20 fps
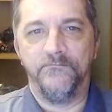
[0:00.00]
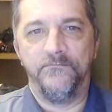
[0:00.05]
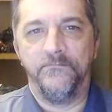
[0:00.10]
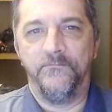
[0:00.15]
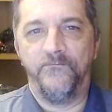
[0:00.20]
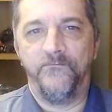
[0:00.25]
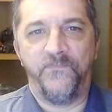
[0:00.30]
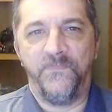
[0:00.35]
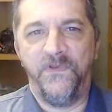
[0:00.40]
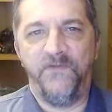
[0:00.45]

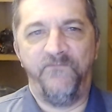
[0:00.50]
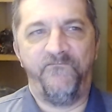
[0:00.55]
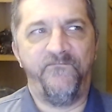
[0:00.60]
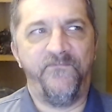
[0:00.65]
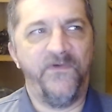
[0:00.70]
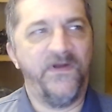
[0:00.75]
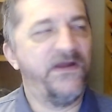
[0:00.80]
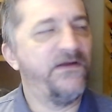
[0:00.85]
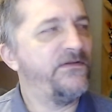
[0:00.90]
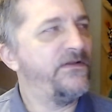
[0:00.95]
You'd
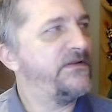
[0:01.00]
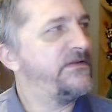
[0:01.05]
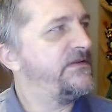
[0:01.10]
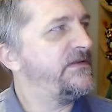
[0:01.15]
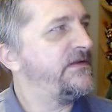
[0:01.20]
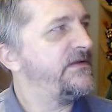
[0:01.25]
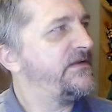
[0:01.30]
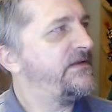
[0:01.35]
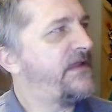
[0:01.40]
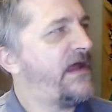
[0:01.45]
figure that
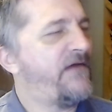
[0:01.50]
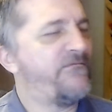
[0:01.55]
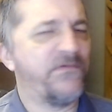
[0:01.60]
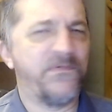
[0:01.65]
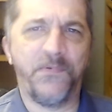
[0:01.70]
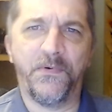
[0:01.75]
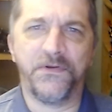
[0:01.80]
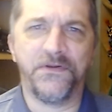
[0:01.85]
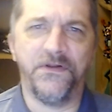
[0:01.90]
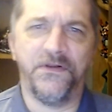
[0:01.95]
the average
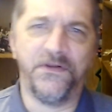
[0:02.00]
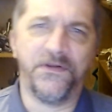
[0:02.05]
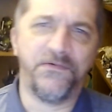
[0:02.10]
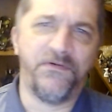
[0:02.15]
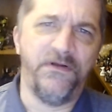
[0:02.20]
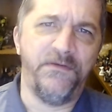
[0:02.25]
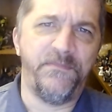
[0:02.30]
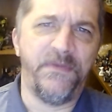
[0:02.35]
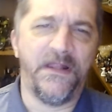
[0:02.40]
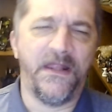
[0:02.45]
person on the street
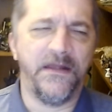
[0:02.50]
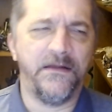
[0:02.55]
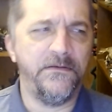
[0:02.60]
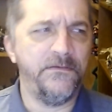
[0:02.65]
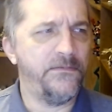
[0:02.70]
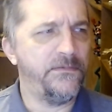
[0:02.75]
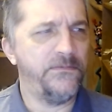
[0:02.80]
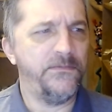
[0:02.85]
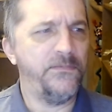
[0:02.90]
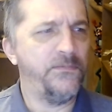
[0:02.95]
would be like,
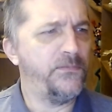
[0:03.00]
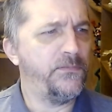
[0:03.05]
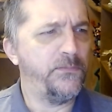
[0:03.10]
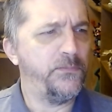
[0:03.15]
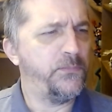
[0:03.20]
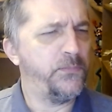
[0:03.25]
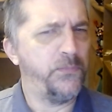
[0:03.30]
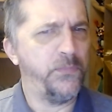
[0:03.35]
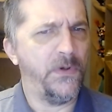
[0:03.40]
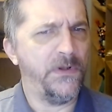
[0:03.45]

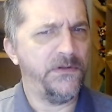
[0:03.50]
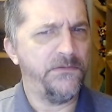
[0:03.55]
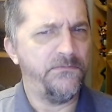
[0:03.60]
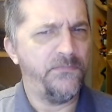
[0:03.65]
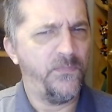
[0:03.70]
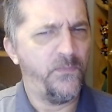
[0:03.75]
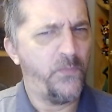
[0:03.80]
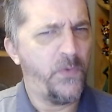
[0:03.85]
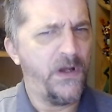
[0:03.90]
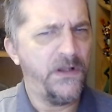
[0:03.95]

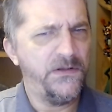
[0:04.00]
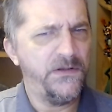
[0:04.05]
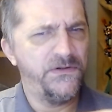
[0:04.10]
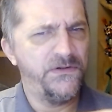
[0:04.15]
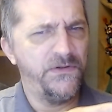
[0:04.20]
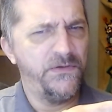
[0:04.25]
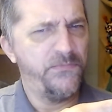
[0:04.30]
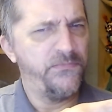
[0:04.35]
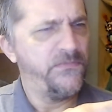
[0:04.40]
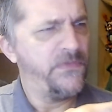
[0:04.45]
why is
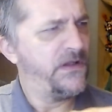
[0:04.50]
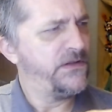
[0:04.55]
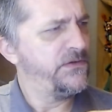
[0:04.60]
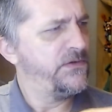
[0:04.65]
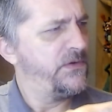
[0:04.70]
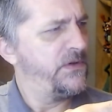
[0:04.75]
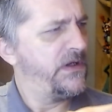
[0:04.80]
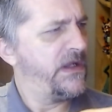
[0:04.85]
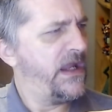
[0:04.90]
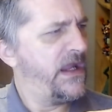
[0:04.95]
Superman
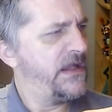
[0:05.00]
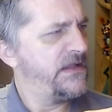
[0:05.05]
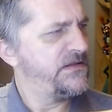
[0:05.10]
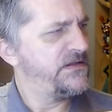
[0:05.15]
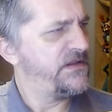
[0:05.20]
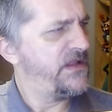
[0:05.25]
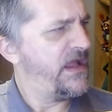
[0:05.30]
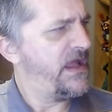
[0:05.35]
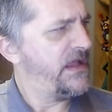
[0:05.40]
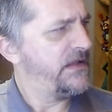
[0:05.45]
doing a
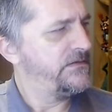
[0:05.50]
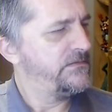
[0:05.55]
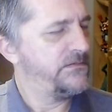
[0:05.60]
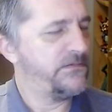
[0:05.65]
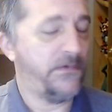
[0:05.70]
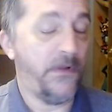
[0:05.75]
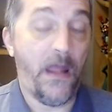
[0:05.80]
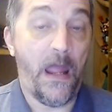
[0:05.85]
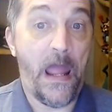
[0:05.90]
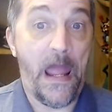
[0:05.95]
handstand?
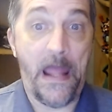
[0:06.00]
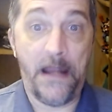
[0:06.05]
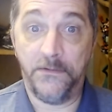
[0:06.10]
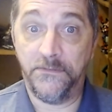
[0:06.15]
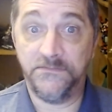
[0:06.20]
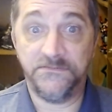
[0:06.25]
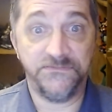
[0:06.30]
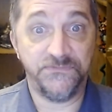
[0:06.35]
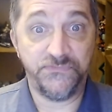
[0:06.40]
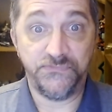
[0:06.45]
I
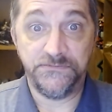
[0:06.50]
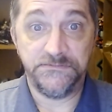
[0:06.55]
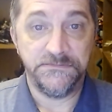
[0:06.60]
don't know.